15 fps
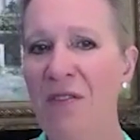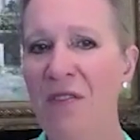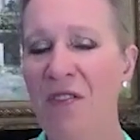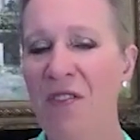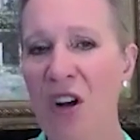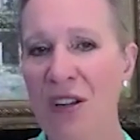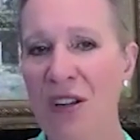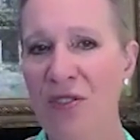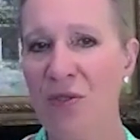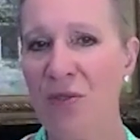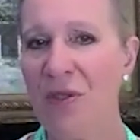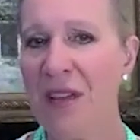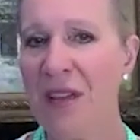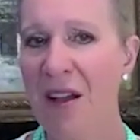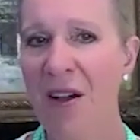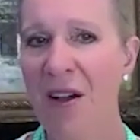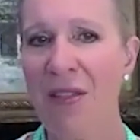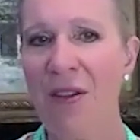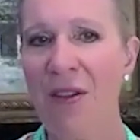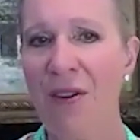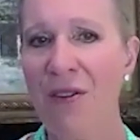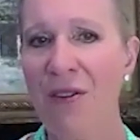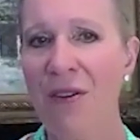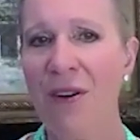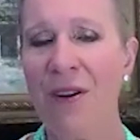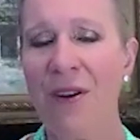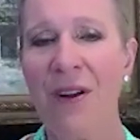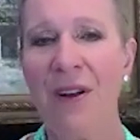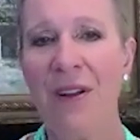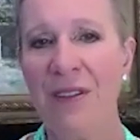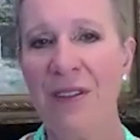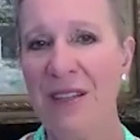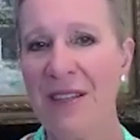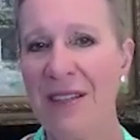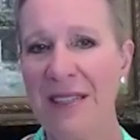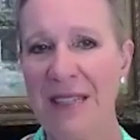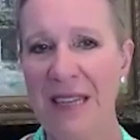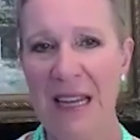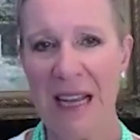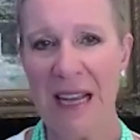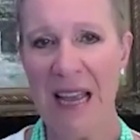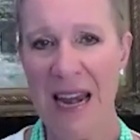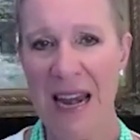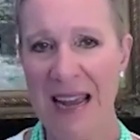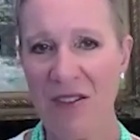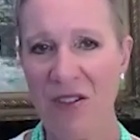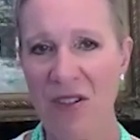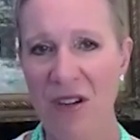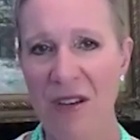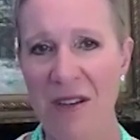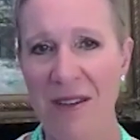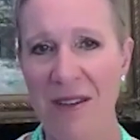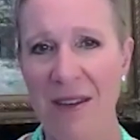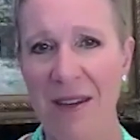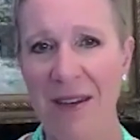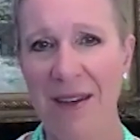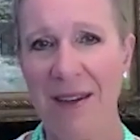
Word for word: foster the other? Do you see a connection?